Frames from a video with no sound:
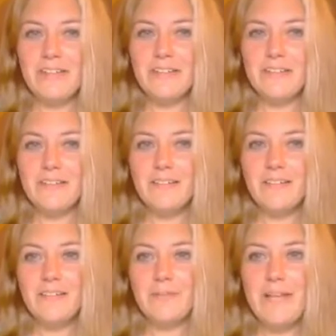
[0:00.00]
later.
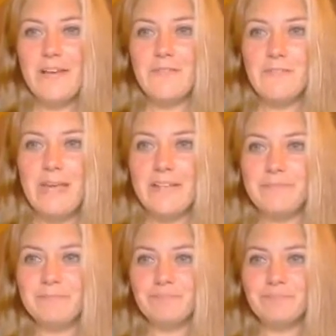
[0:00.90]
We have a
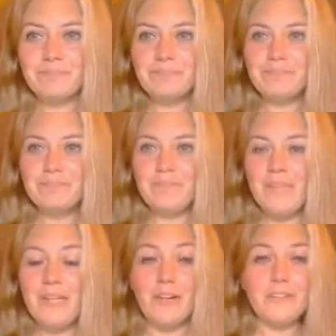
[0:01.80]
band
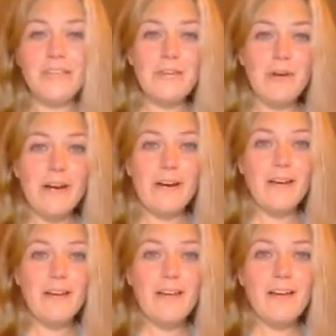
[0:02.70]
called
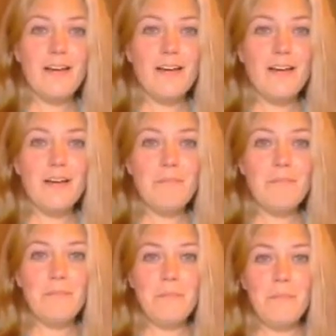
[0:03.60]
Haywire
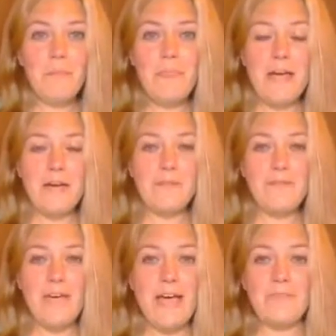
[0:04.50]
that
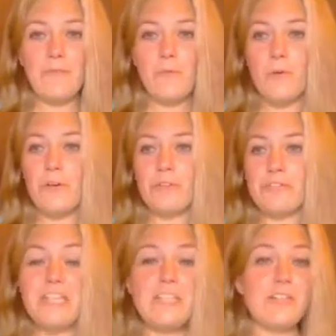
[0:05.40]
we've had
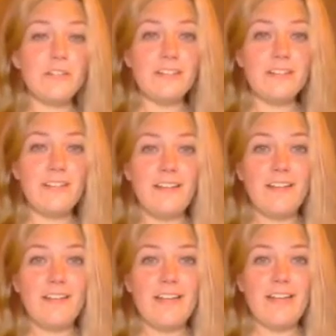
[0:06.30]
for 10 years.
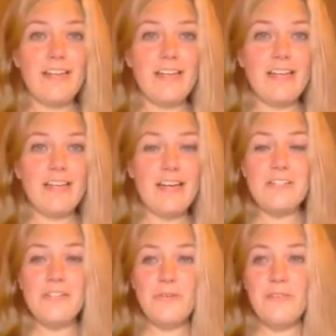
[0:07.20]
And I
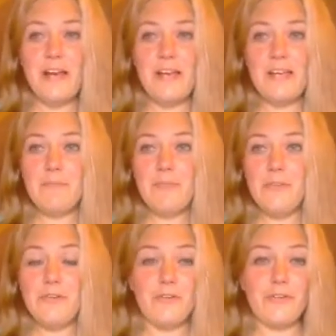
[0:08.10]
joke that I am the
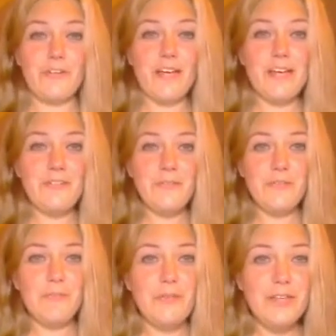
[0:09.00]
nerd. I do
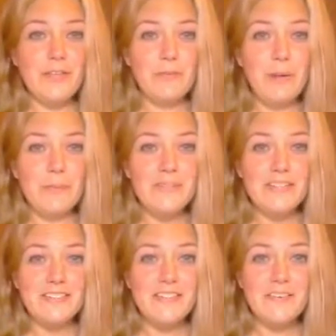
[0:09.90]
the booking and the
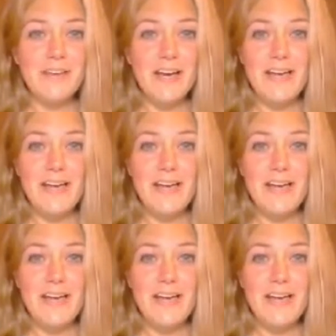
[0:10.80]
website stuff.